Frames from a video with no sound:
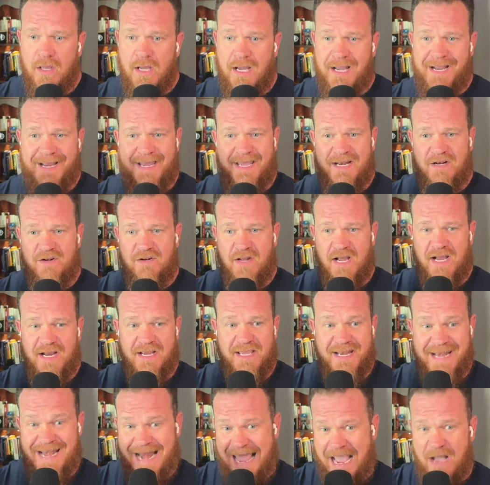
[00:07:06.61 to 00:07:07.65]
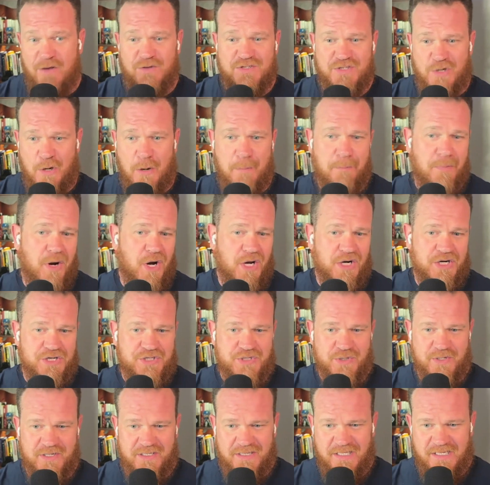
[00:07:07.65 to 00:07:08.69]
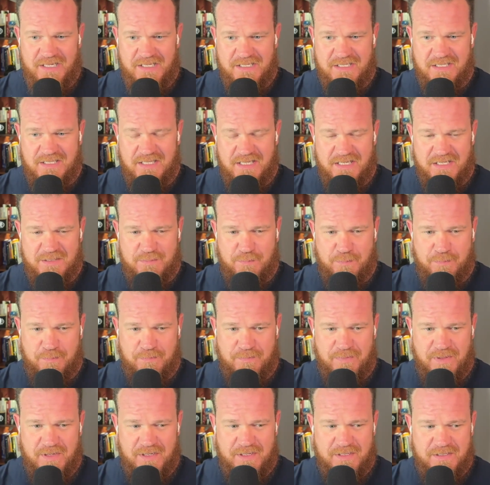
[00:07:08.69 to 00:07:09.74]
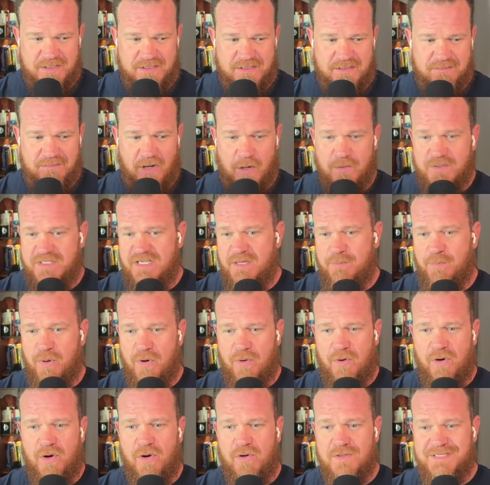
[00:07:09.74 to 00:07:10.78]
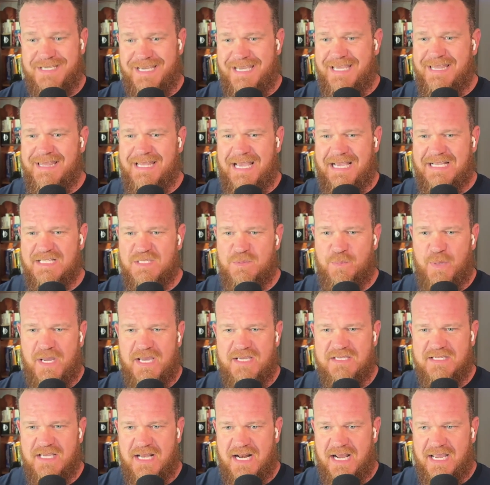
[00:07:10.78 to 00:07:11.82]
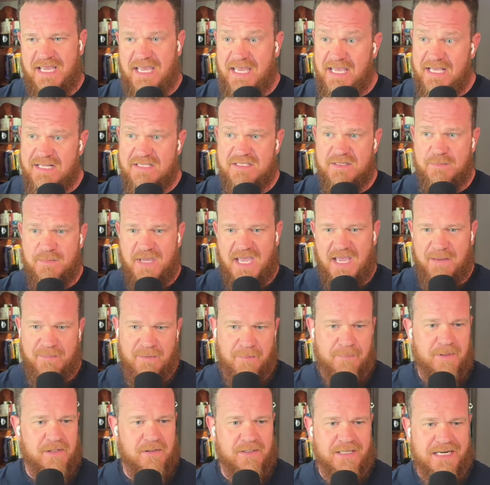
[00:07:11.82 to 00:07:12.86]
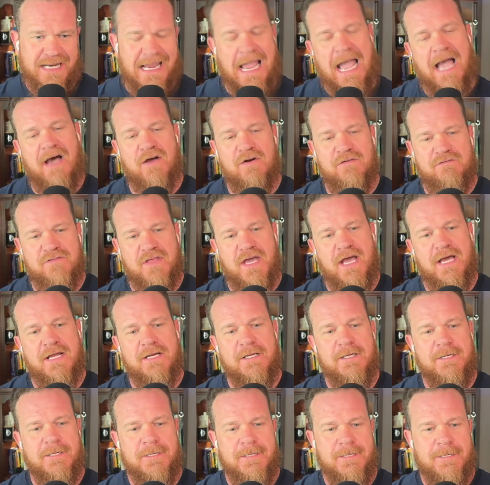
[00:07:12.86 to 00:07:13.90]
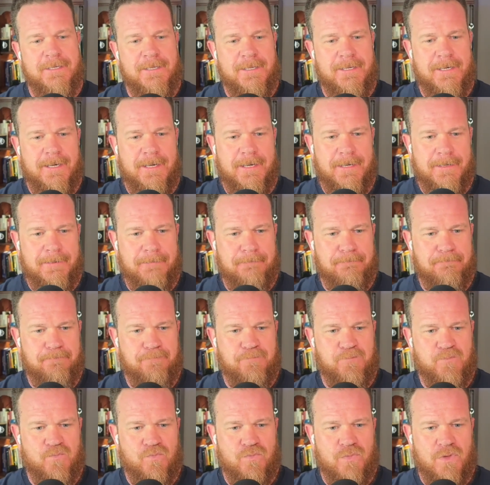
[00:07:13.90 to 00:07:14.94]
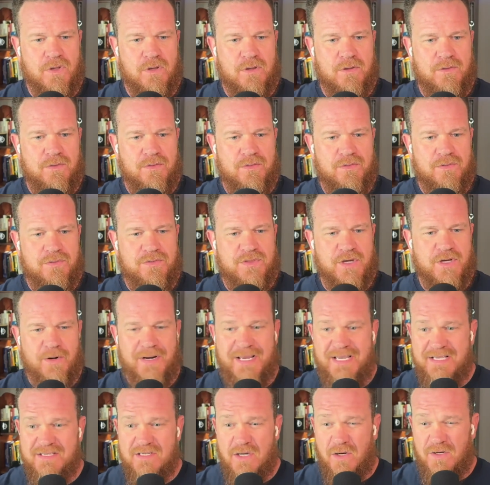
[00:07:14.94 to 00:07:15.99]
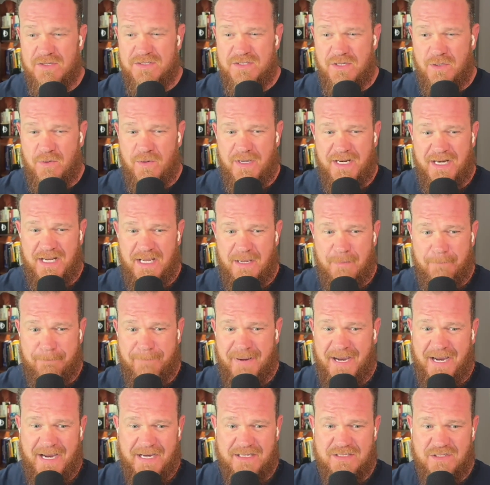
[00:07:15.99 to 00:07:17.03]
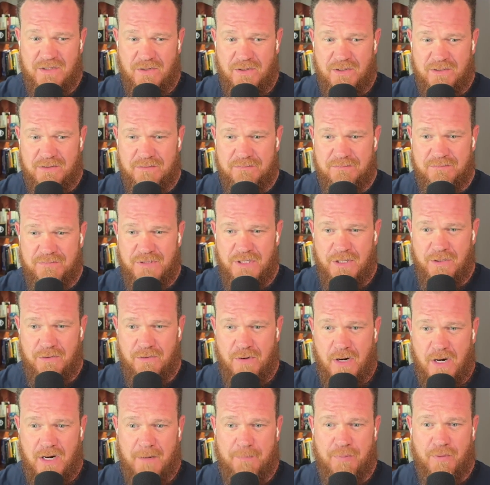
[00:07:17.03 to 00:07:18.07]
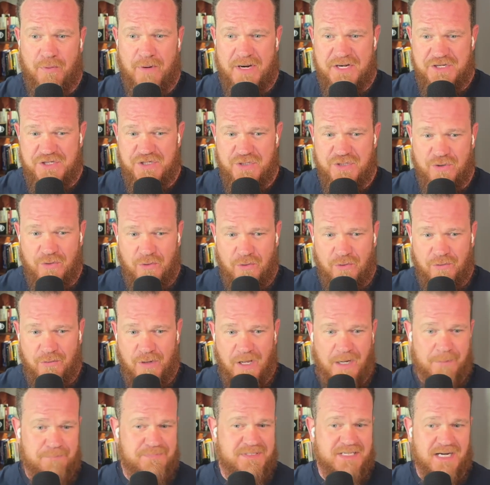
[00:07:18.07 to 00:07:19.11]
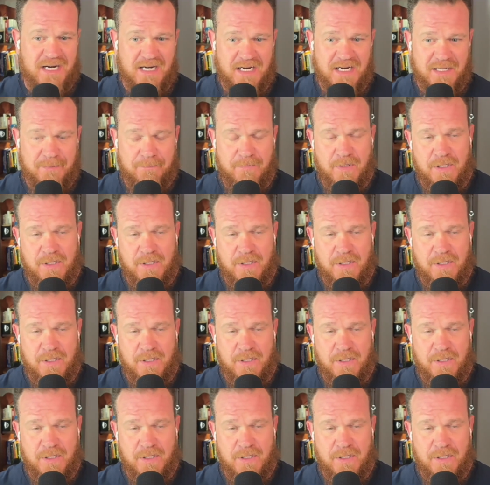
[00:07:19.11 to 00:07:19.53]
I can now start monitoring these OT protocols in that space, and I get some capability out of that. There is also an impact on, operational uptime.